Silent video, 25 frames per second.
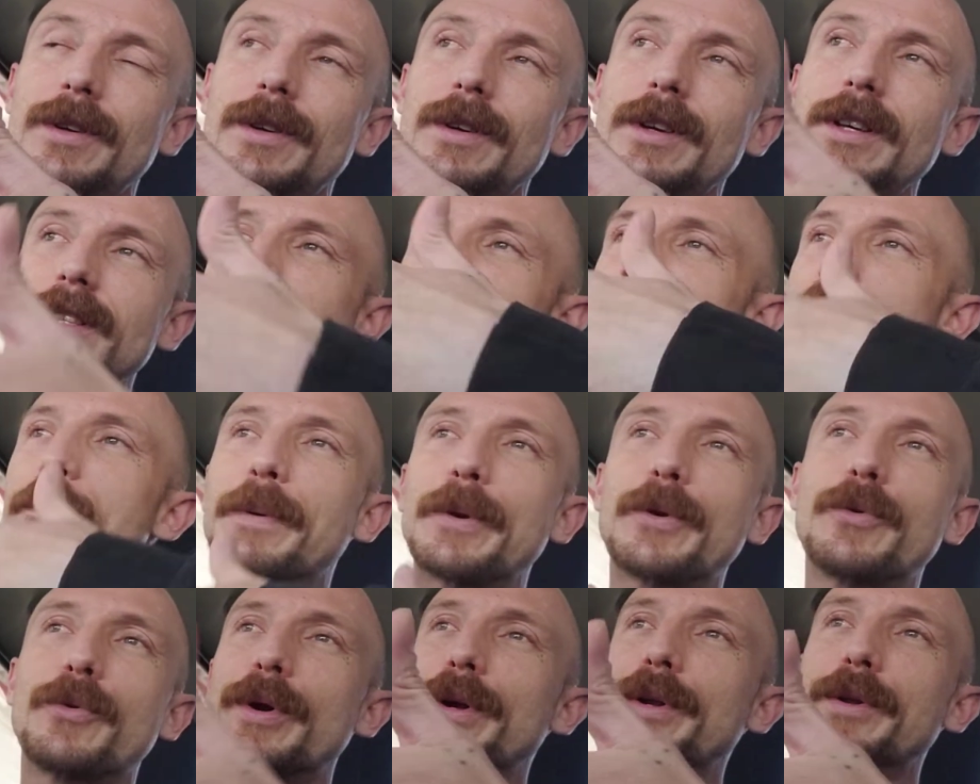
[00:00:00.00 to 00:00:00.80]
is
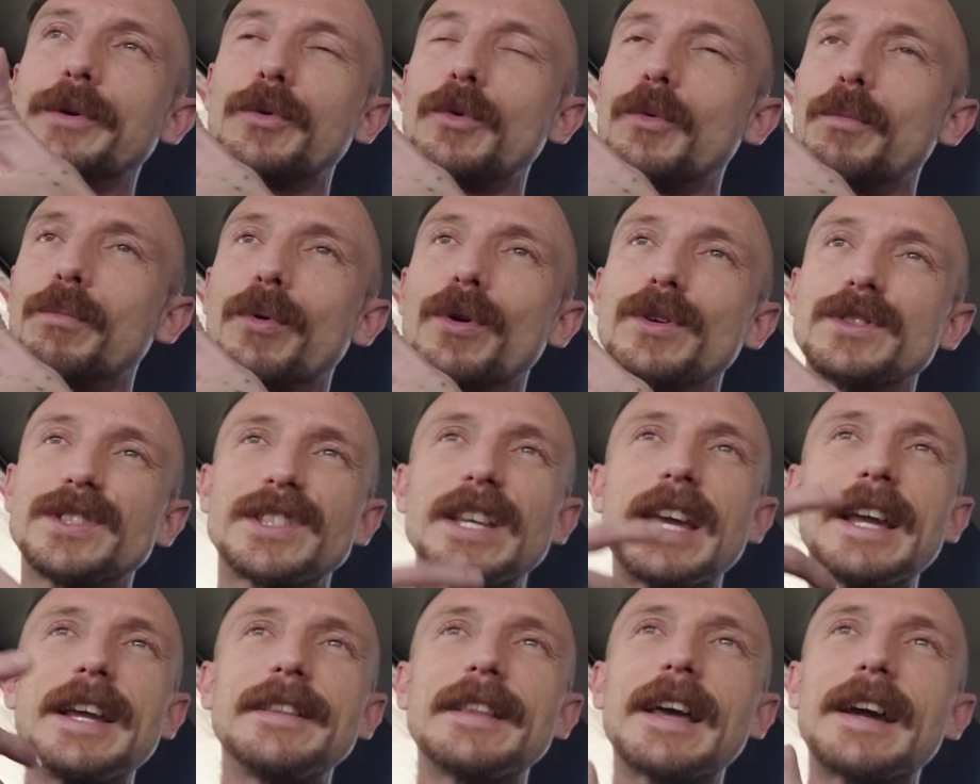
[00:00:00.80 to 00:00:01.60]
hypocritical, bro.
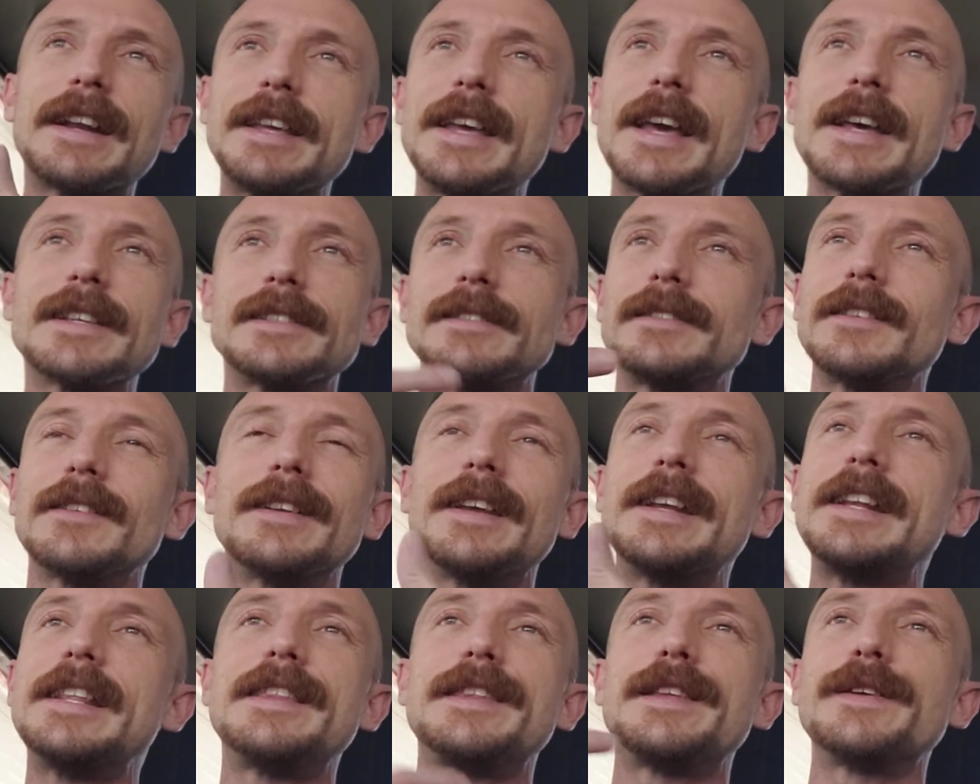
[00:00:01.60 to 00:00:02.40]
Saying that he hasn't
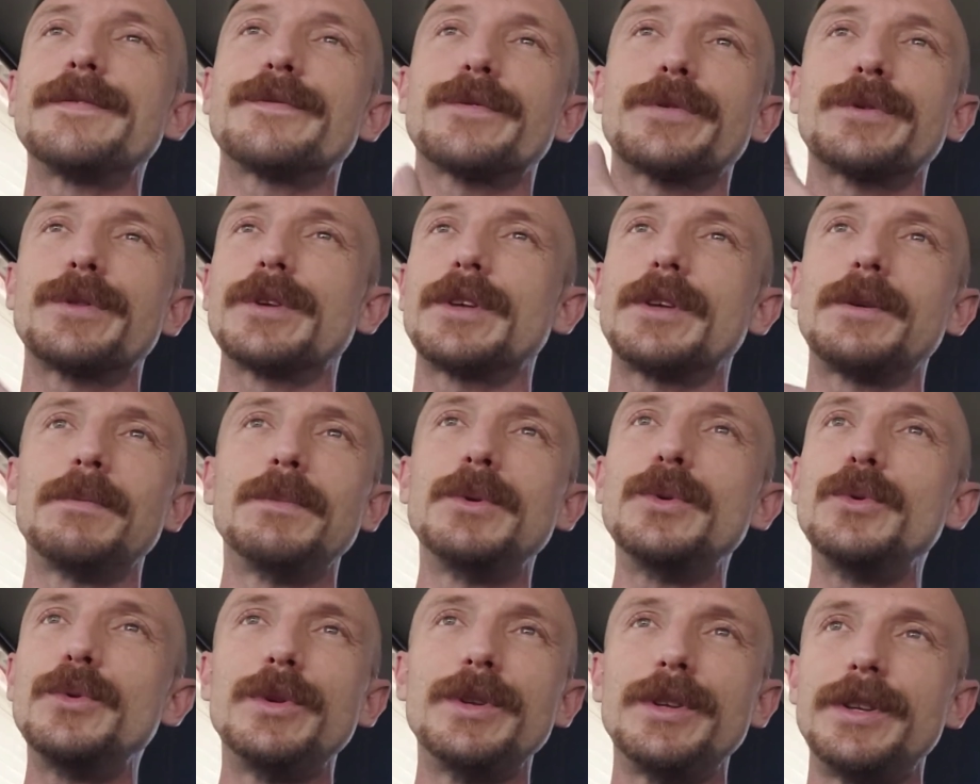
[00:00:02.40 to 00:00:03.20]
done anything for the
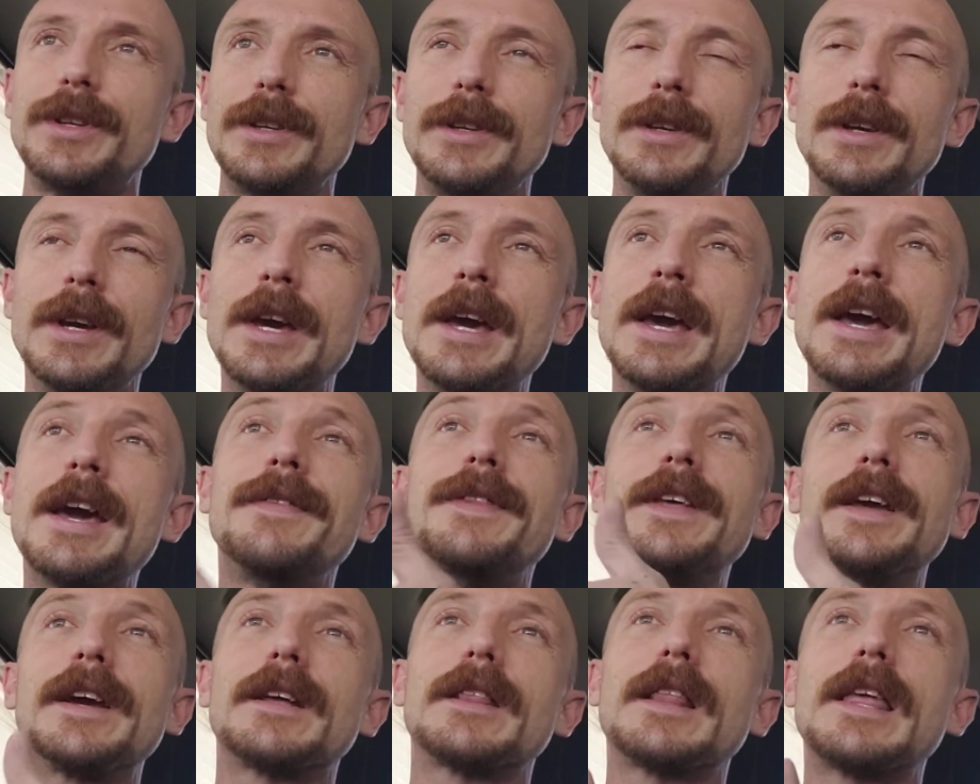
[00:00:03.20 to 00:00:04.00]
community,
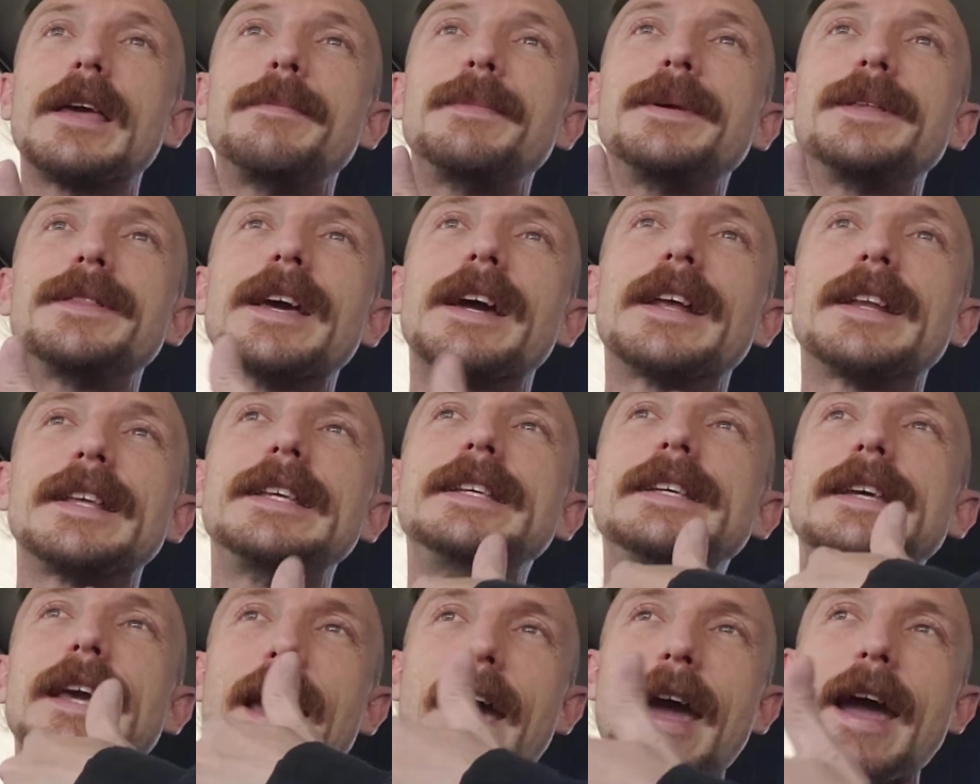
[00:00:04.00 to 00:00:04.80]
then claiming that
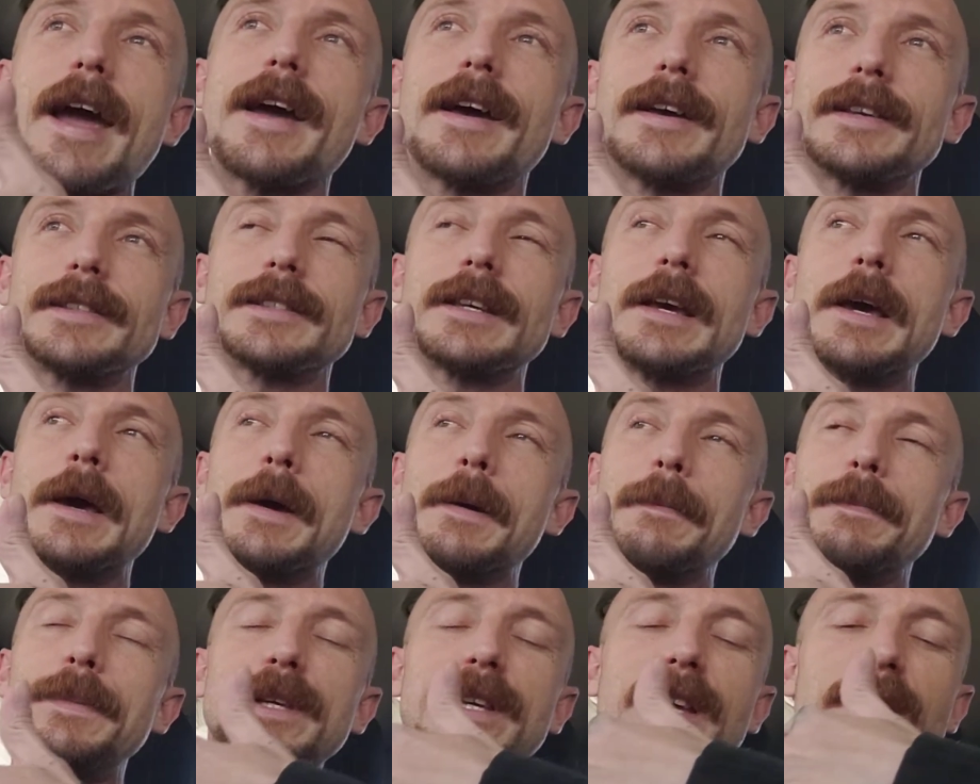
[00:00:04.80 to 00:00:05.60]
he has
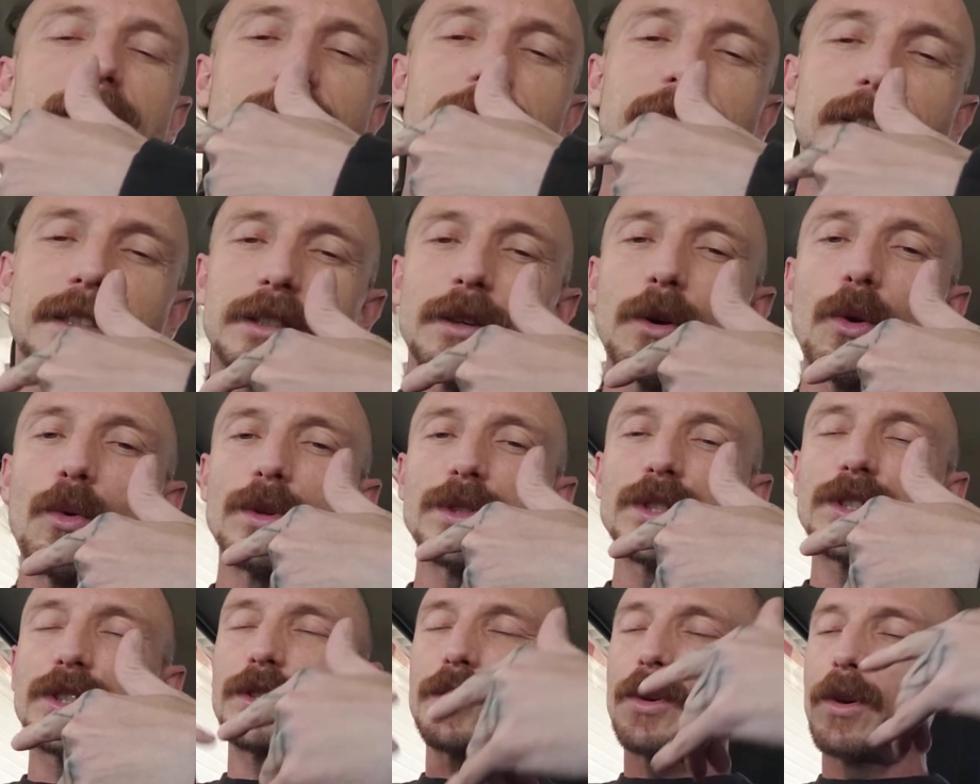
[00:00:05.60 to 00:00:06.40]
because he's
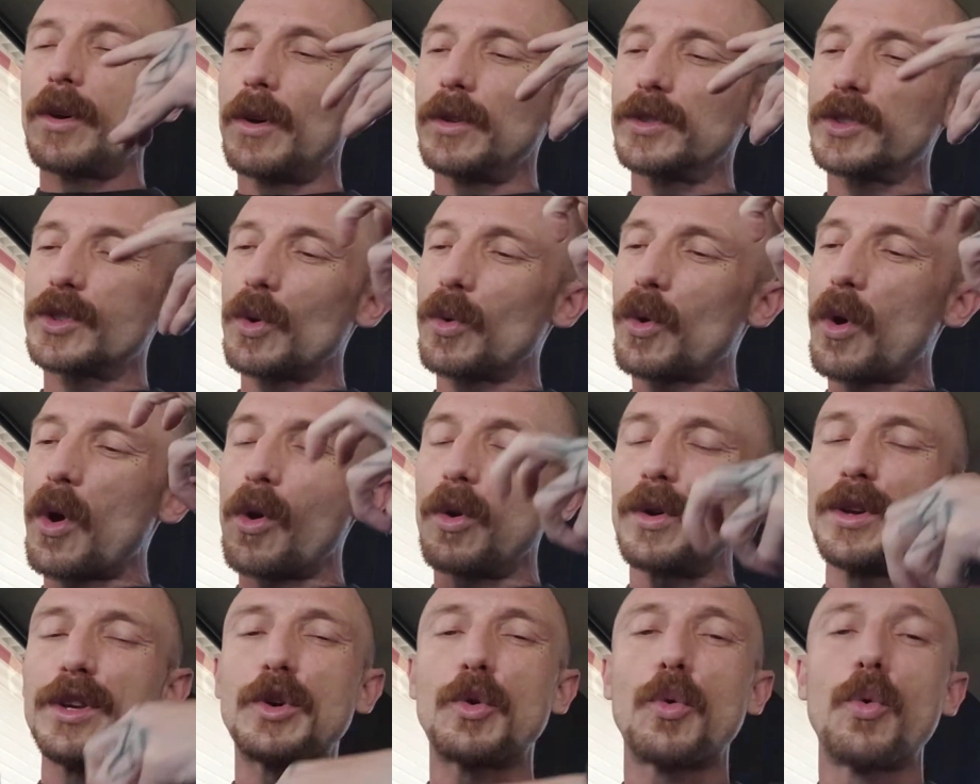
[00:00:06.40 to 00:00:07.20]
so uh,
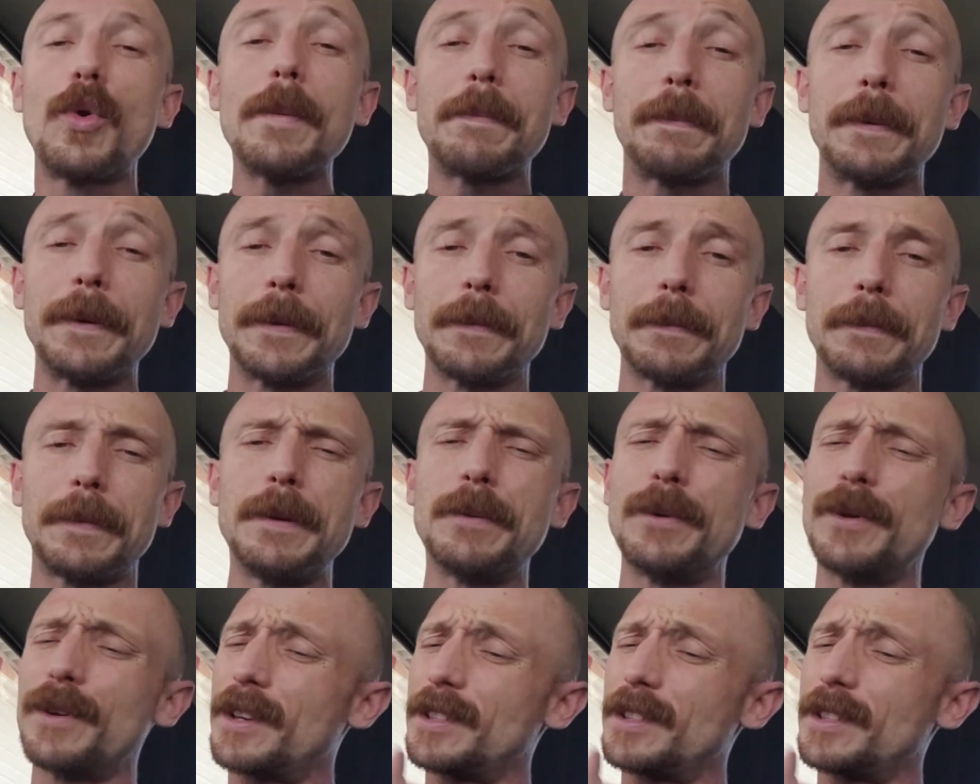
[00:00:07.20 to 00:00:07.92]
so-called equipping people.